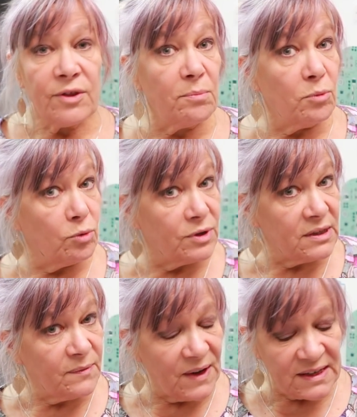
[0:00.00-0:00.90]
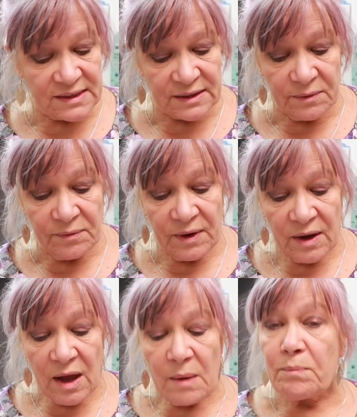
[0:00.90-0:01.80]
The mood is festive.
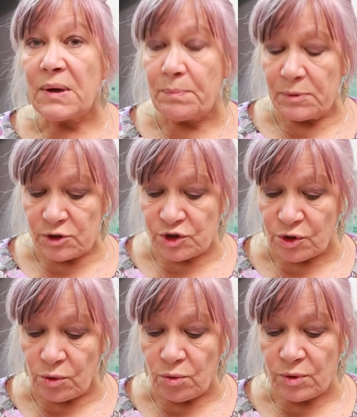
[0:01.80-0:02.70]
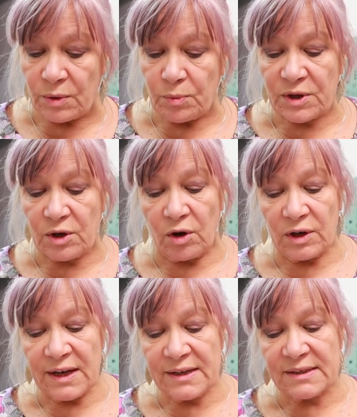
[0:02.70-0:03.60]
People joke with
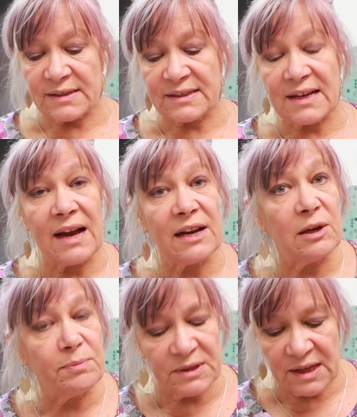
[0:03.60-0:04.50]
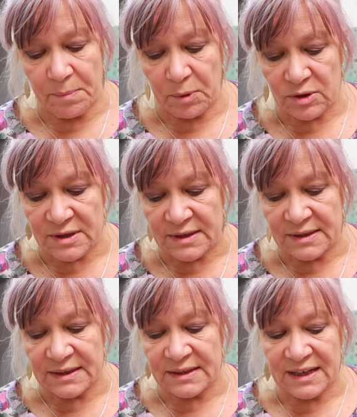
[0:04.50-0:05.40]
colleagues and sidle up to their
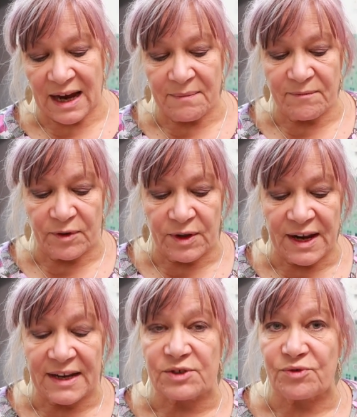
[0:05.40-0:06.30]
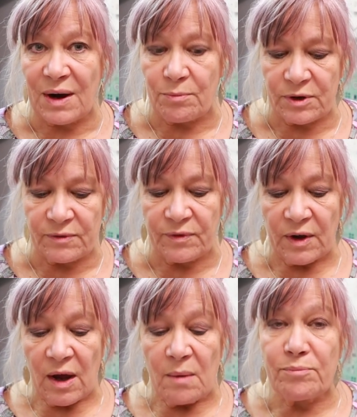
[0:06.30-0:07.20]
bosses in time for the next round of
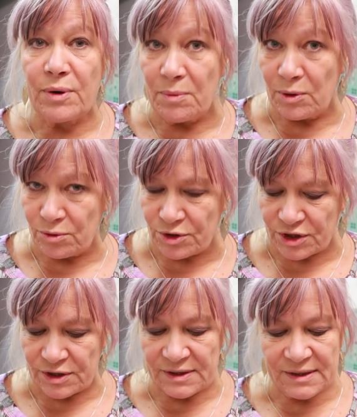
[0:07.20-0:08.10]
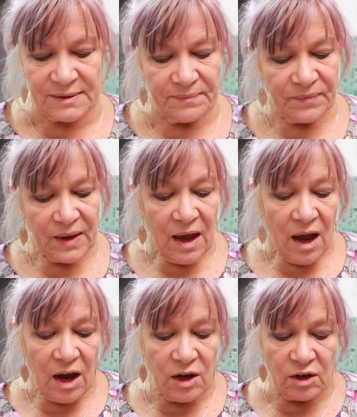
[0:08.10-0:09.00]
promotions.
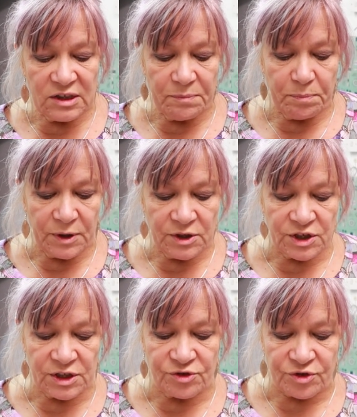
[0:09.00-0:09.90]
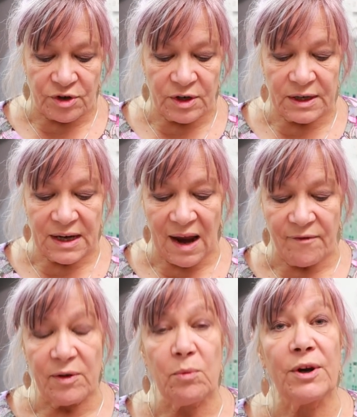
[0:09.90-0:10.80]
A lot of punch is drunk and
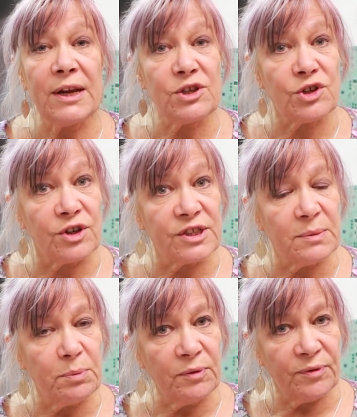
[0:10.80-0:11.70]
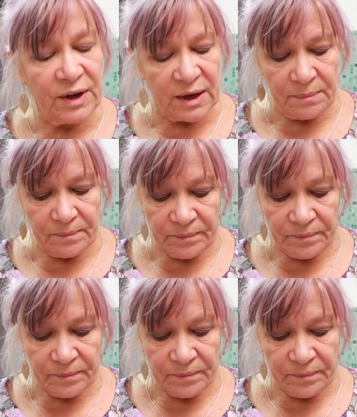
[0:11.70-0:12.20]
everyone enjoys the buffet.